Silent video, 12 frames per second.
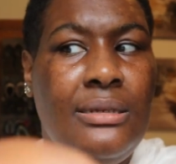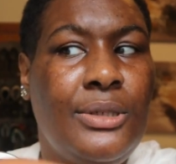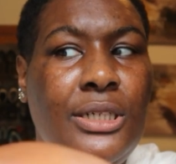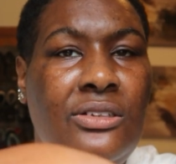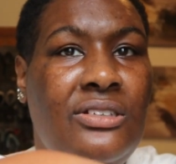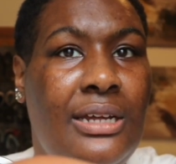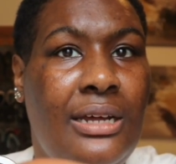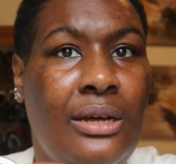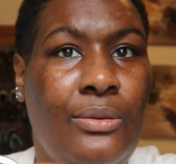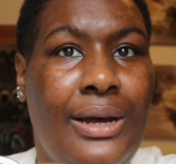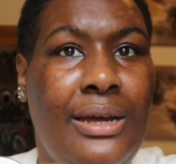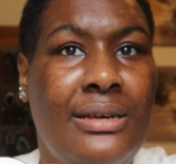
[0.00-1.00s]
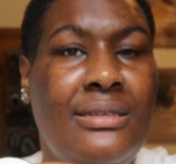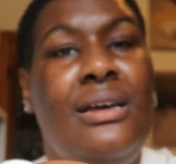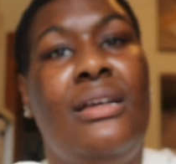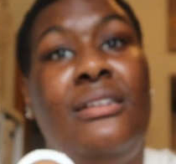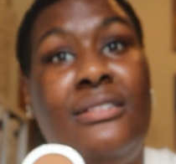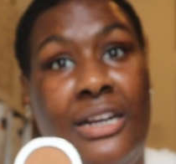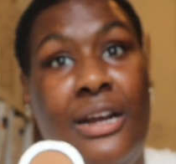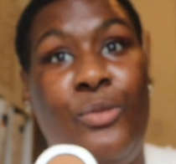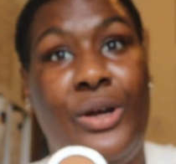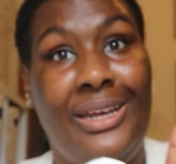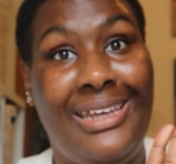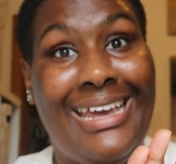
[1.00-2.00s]
similar to that LYS color that I
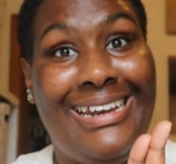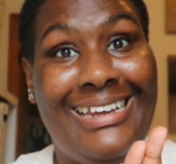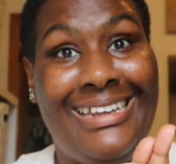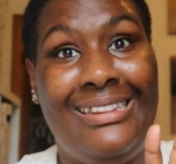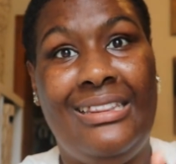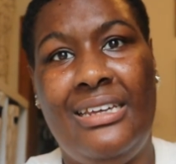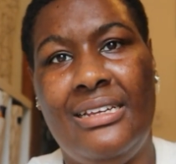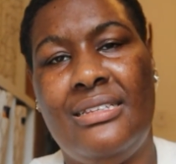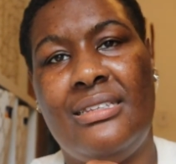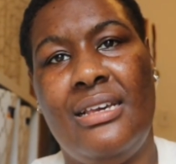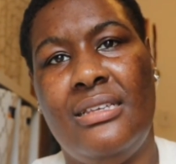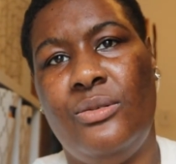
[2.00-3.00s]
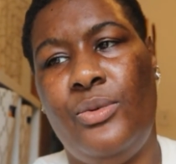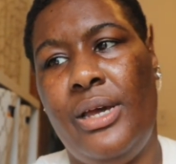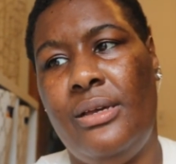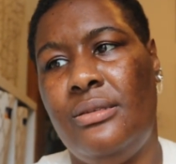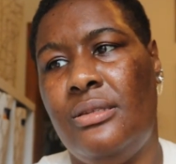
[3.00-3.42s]
want to get in this as well.